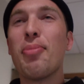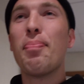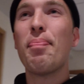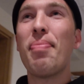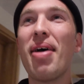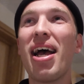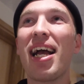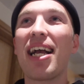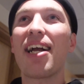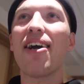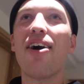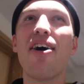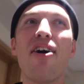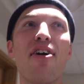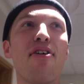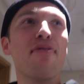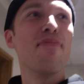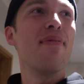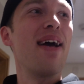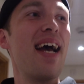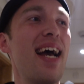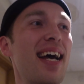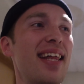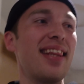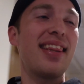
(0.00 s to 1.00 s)
we're back home
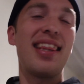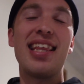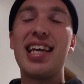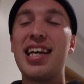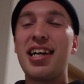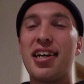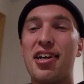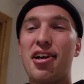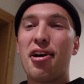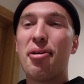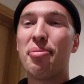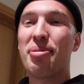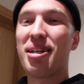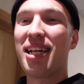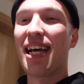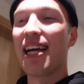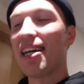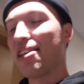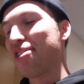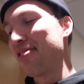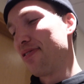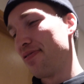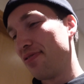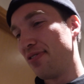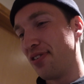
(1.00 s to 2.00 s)
at the
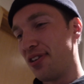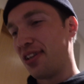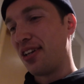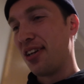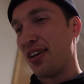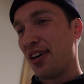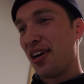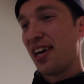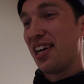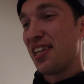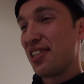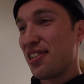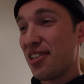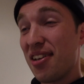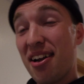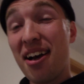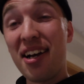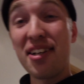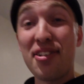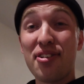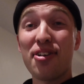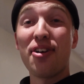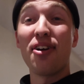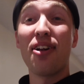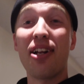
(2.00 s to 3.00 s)
accommodation for the night. It's a
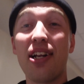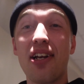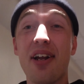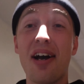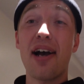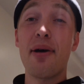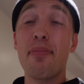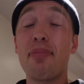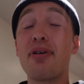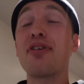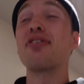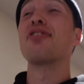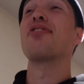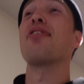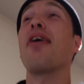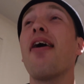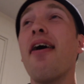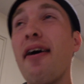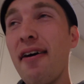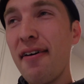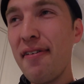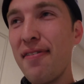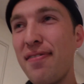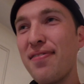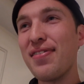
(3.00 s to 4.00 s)
nice early night because
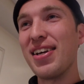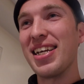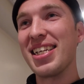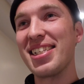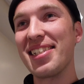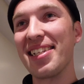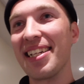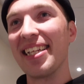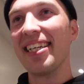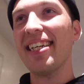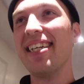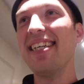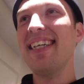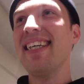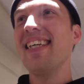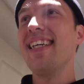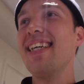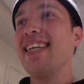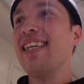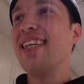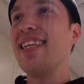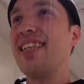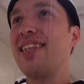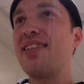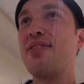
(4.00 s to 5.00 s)
obviously
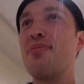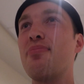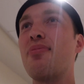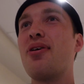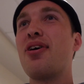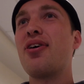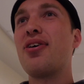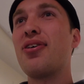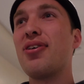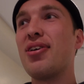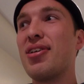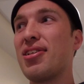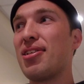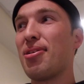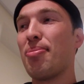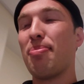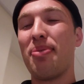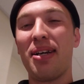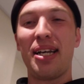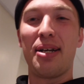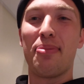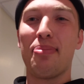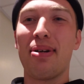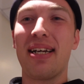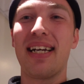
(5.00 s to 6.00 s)
tomorrow is a
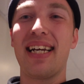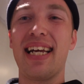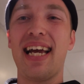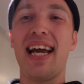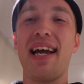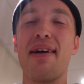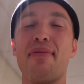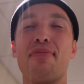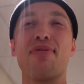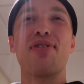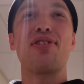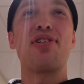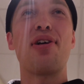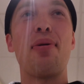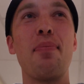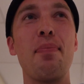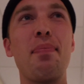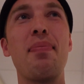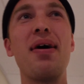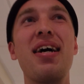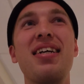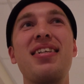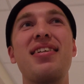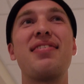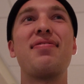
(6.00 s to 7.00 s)
big, big game, which I'm
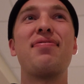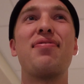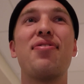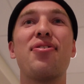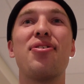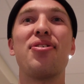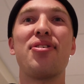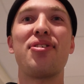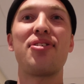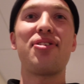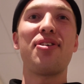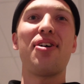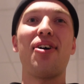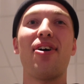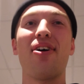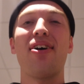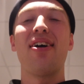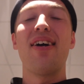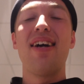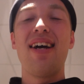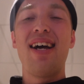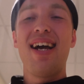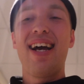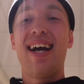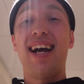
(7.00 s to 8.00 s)
buzzing for. So
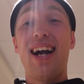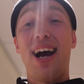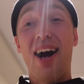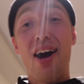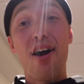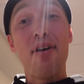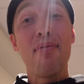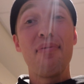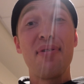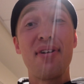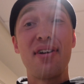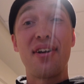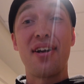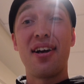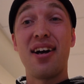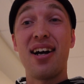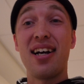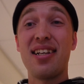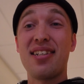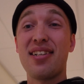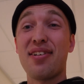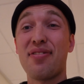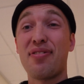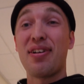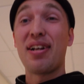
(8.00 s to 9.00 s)
I hope you
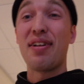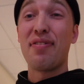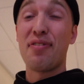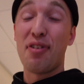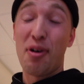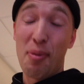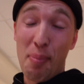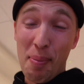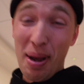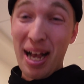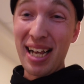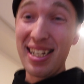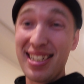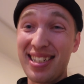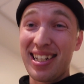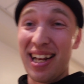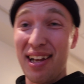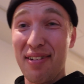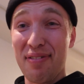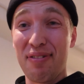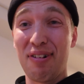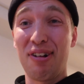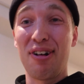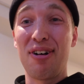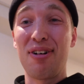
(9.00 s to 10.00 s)
guys are ready for a match day
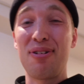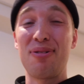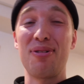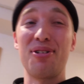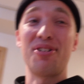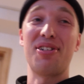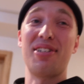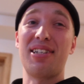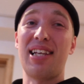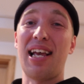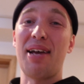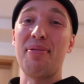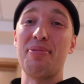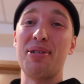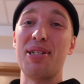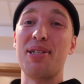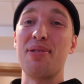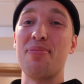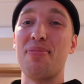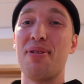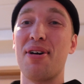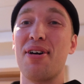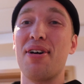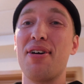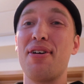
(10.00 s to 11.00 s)
vlog, which is happening
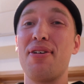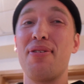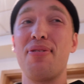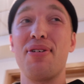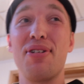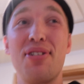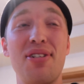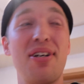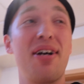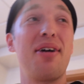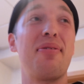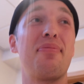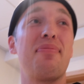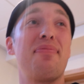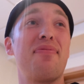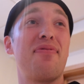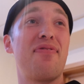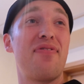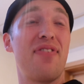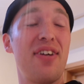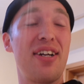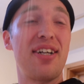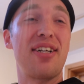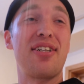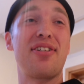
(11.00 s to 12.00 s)
tomorrow, which I'm
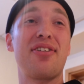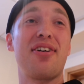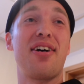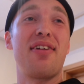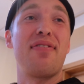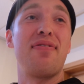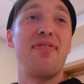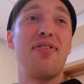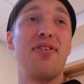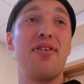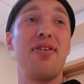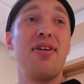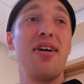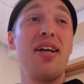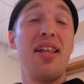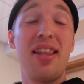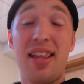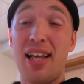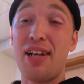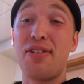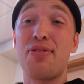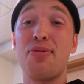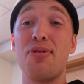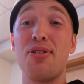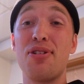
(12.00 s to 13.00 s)
very excited for.
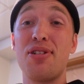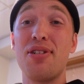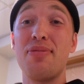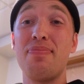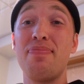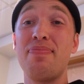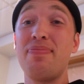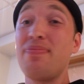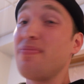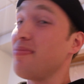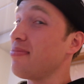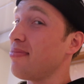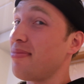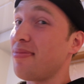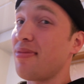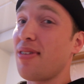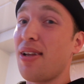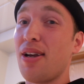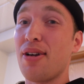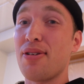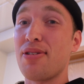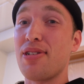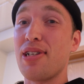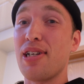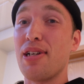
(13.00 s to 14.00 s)
Thanks for watching.
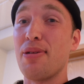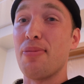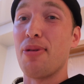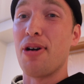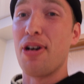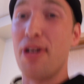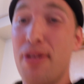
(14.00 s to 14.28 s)
see you